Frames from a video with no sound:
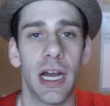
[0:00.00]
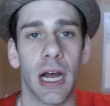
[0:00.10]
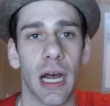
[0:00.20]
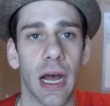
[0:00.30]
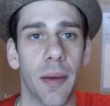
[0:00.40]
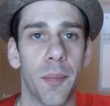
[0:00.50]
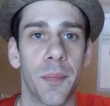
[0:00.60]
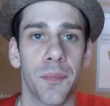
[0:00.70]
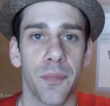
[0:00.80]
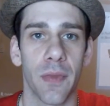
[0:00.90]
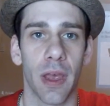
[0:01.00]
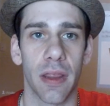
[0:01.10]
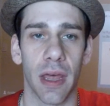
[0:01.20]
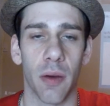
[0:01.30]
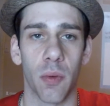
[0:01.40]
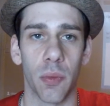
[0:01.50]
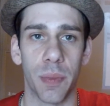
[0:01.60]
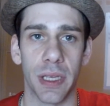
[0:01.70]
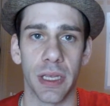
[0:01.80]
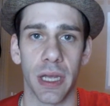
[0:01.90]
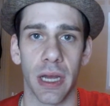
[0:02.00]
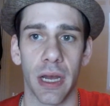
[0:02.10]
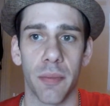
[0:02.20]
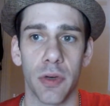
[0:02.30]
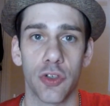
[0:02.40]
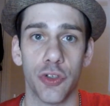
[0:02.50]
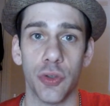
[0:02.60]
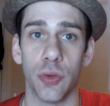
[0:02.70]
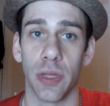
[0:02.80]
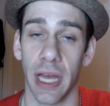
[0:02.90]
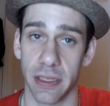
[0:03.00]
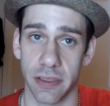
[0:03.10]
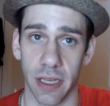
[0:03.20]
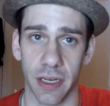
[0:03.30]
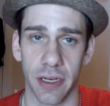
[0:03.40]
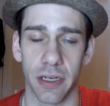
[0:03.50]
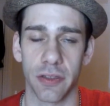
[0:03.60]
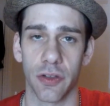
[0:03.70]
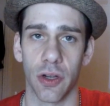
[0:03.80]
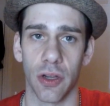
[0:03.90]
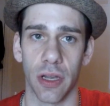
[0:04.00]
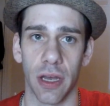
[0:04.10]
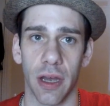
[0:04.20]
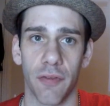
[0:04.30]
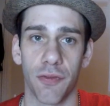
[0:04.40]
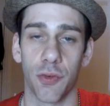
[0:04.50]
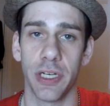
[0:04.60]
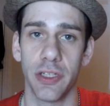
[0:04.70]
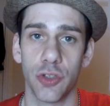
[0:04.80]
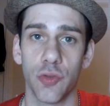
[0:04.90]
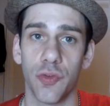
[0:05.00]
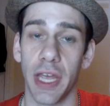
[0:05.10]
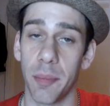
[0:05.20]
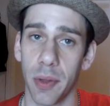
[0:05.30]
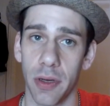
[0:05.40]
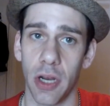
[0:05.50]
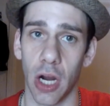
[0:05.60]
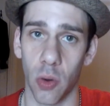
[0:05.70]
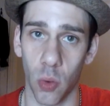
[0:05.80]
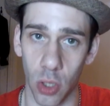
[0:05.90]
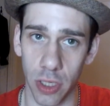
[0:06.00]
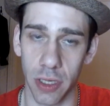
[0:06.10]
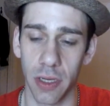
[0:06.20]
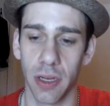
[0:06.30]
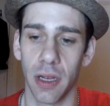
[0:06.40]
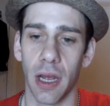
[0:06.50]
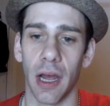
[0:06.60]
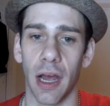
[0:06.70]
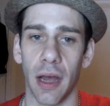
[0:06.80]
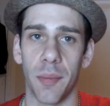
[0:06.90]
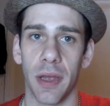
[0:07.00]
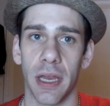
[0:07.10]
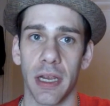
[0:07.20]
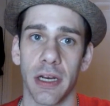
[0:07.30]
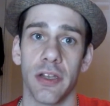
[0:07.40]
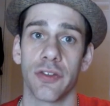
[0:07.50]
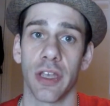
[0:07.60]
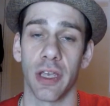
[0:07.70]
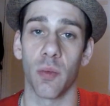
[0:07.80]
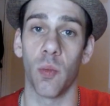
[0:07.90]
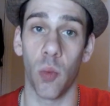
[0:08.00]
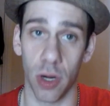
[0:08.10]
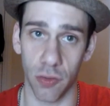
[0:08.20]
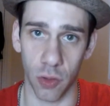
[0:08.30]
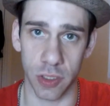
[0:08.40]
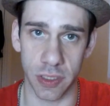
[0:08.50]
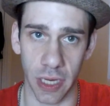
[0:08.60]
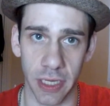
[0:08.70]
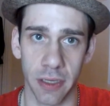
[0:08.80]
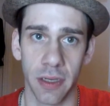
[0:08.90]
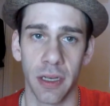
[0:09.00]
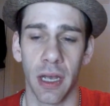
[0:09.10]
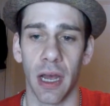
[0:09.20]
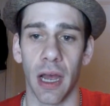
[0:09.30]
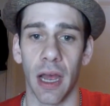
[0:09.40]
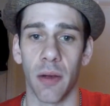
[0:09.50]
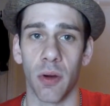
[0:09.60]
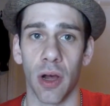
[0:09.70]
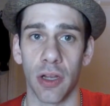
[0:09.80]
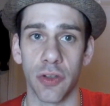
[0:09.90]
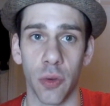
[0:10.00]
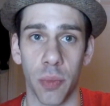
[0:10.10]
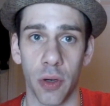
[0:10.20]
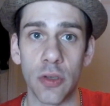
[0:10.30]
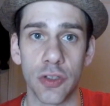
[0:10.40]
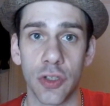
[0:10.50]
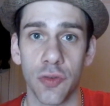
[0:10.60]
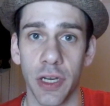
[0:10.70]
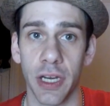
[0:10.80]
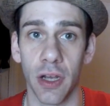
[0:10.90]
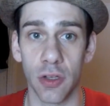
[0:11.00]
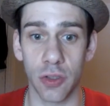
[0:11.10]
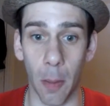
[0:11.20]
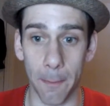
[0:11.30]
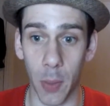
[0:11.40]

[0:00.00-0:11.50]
That will be to that site. It is called free2vape.org, and it is a wonderful site. I will also post 2 videos